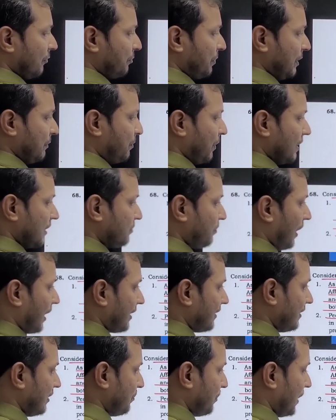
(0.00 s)
People's
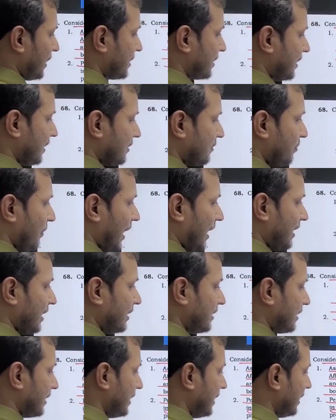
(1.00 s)
participation is
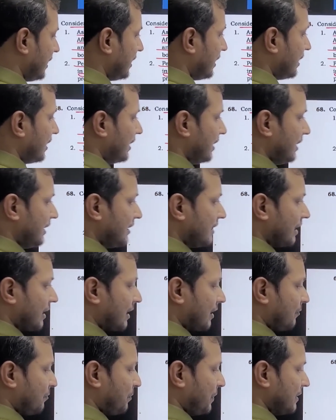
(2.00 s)
mandatory in the
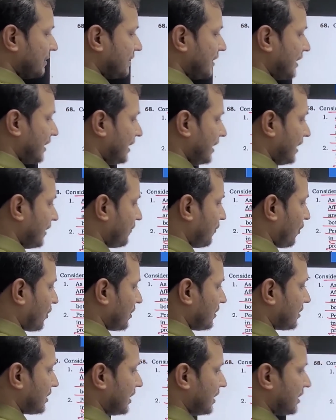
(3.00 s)
compensatory
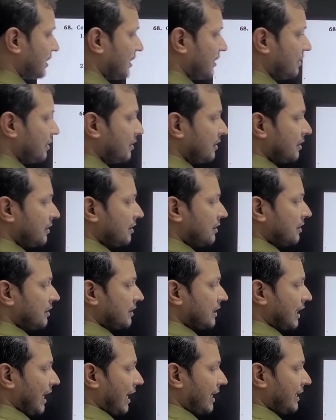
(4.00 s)
afforestation
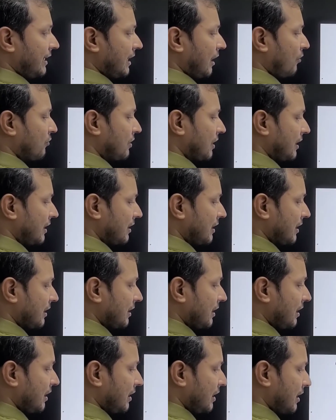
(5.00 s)
carried out under
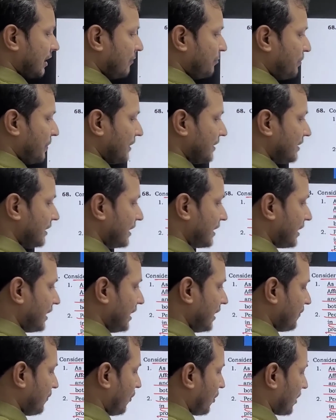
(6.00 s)
the Compensatory
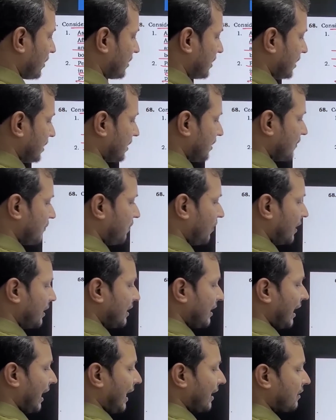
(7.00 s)
Afforestation
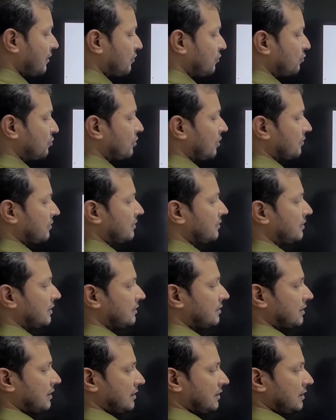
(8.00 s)
Fund Act
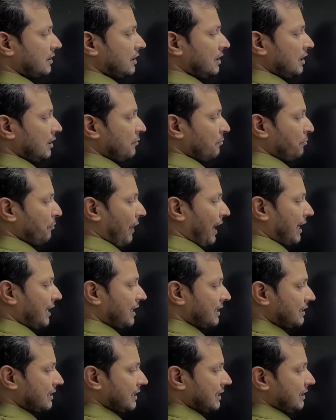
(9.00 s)
2016.
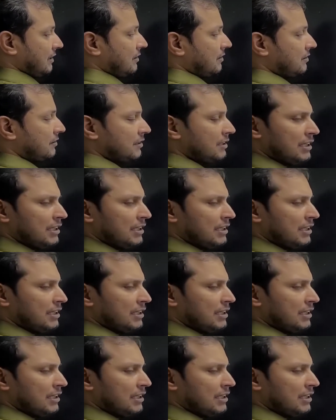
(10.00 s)
Mandatory.